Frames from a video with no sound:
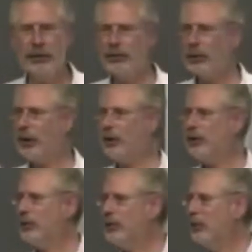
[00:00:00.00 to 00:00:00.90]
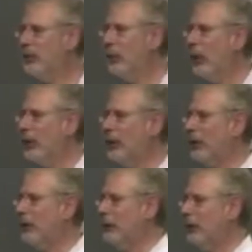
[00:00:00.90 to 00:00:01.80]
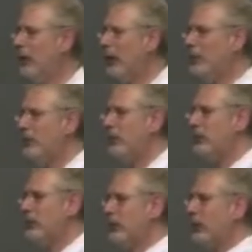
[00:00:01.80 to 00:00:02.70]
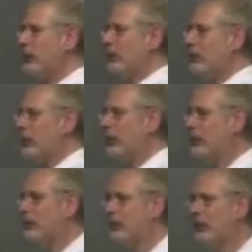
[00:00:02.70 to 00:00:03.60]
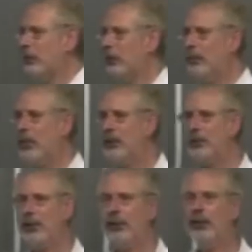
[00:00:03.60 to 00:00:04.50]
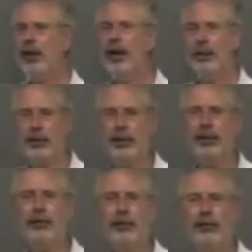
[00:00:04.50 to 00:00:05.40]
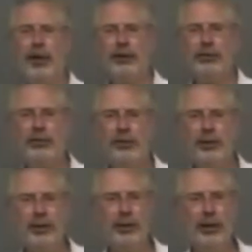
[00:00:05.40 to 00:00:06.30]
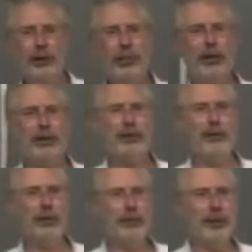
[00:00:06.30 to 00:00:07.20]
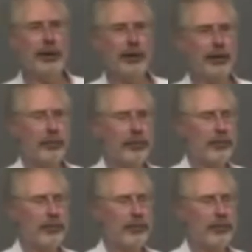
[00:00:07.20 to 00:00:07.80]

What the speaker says: sales, marketing, and business development people based on the timing of events on a product development diagram.